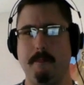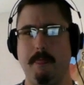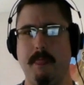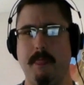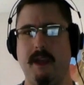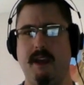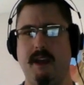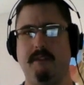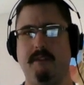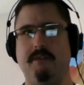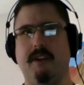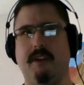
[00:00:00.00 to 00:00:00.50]

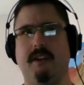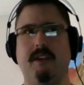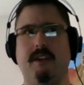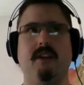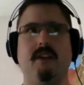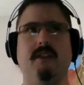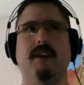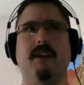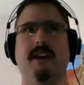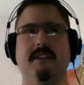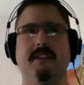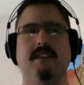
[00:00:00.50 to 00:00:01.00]
And I figured,
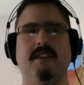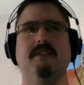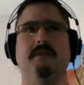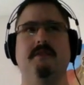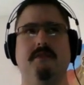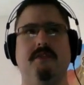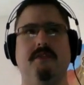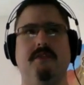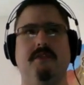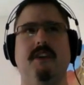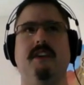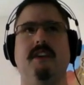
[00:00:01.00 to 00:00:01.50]
okay, it
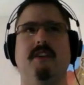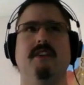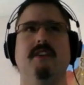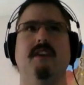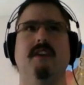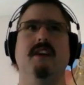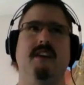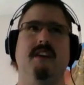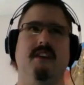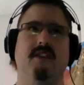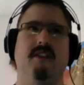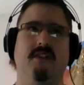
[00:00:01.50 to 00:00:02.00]
doesn't
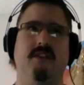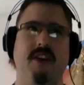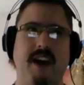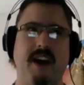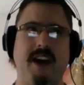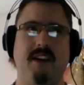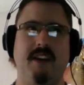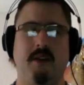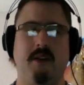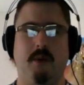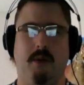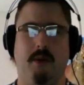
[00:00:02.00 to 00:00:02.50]
feel
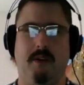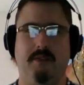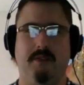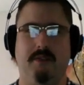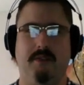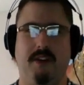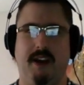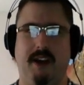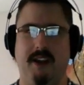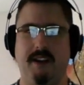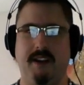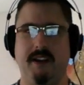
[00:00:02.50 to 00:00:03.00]
that
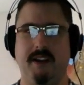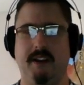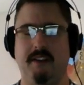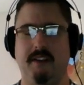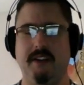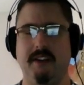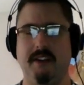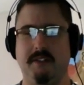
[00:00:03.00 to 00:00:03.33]
horrifying here.